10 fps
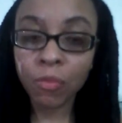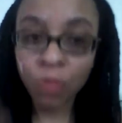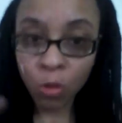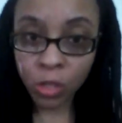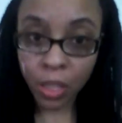
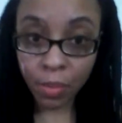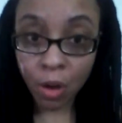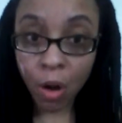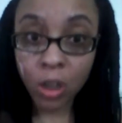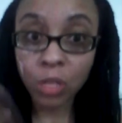food stamp
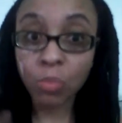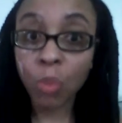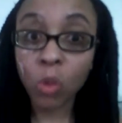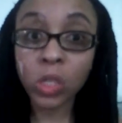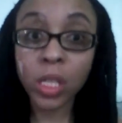cards
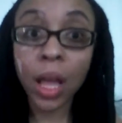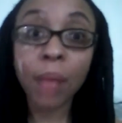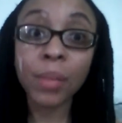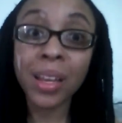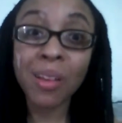most of the
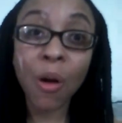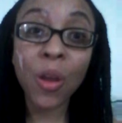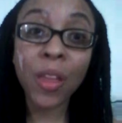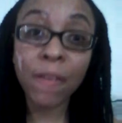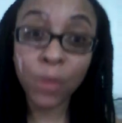time, getting all
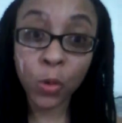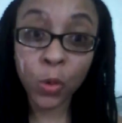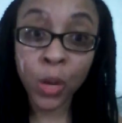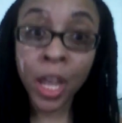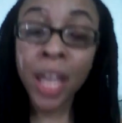that food,